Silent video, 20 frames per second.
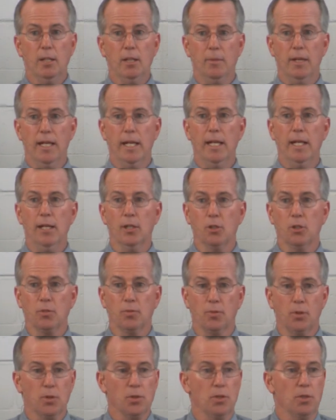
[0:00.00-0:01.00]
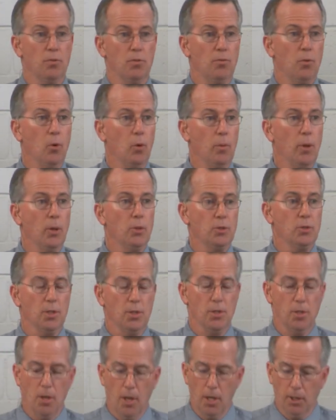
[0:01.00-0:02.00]
to be his first and foremost
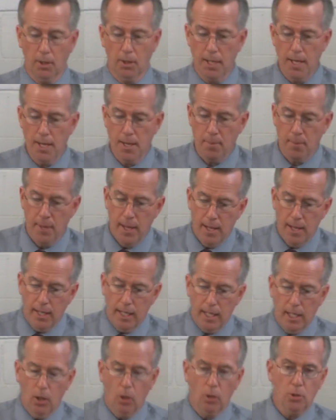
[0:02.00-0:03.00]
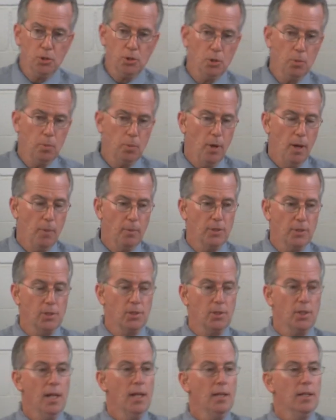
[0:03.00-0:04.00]
and to honor him, he also
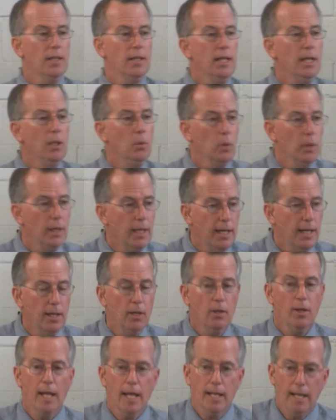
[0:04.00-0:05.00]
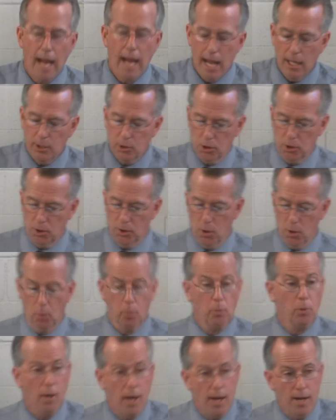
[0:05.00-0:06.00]
promises that he will hear and answer your
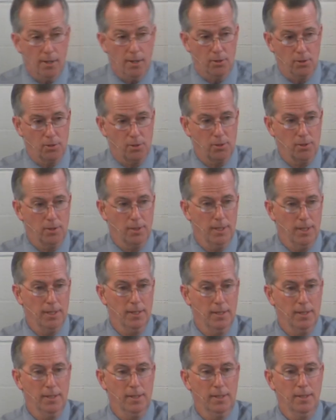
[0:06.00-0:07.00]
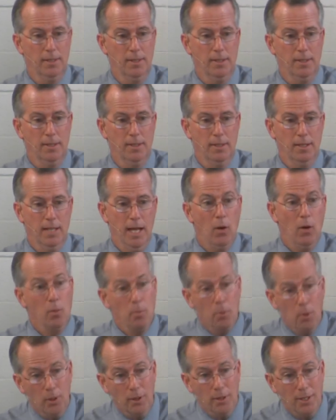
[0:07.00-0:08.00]
prayers. How
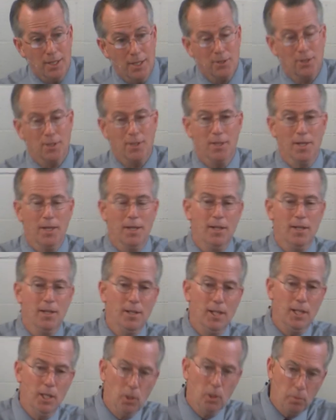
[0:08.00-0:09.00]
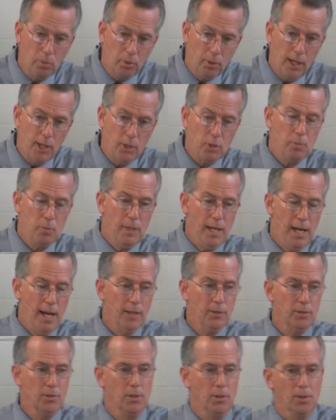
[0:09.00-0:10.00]
important is it that your prayers be
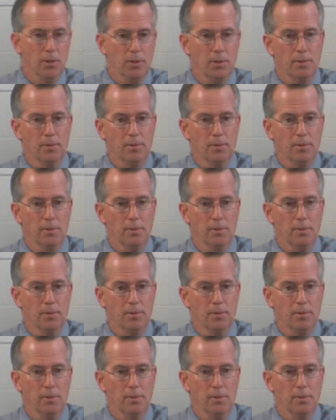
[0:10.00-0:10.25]
answered?